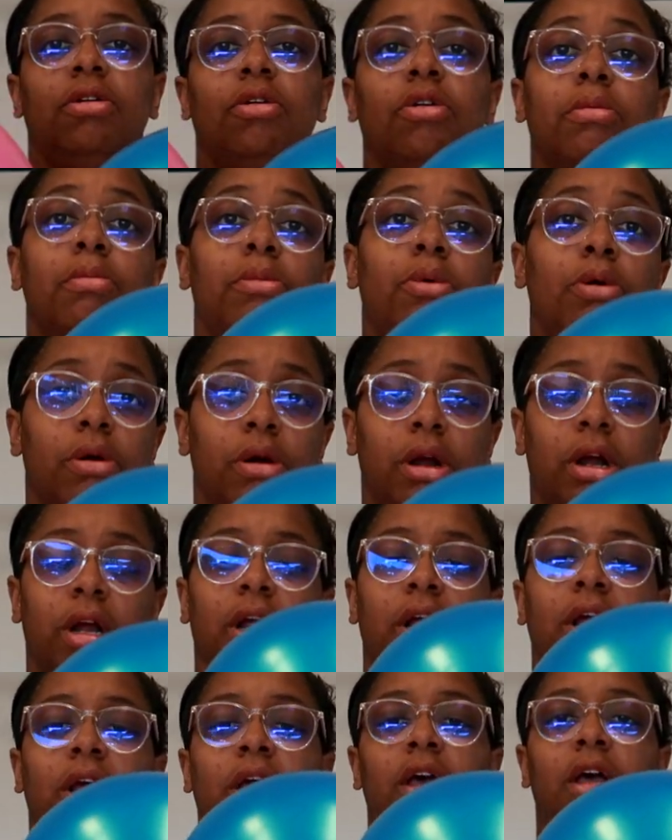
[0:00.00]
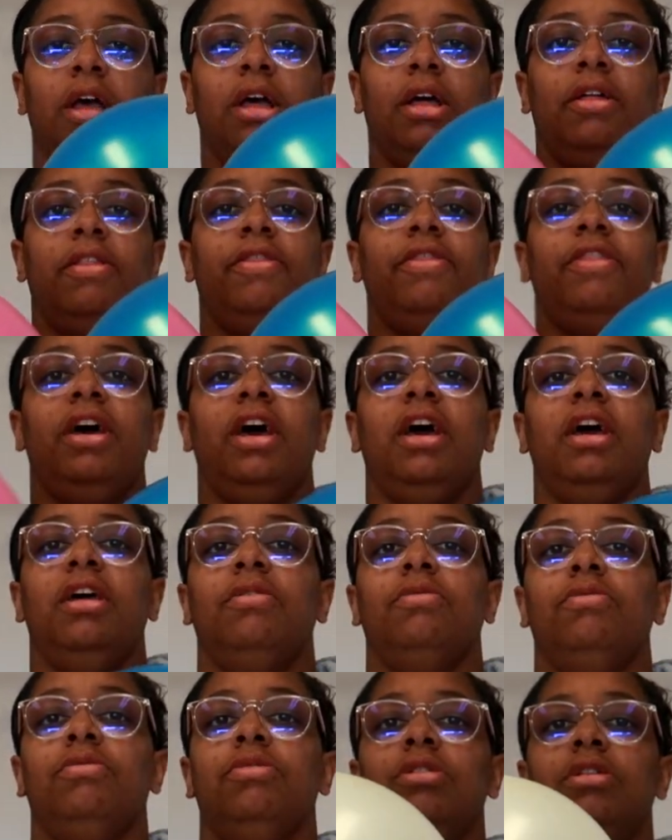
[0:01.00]
or more,
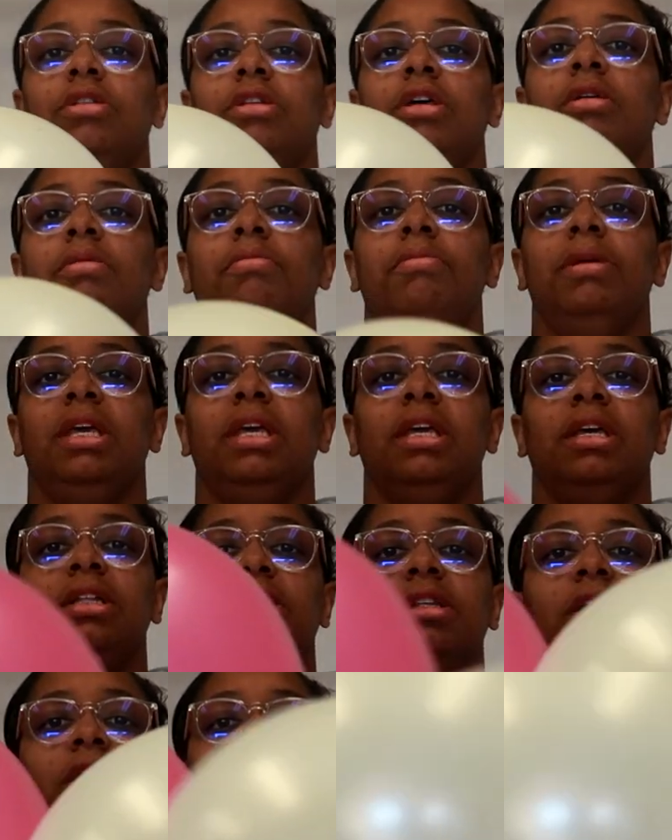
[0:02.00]
that would make it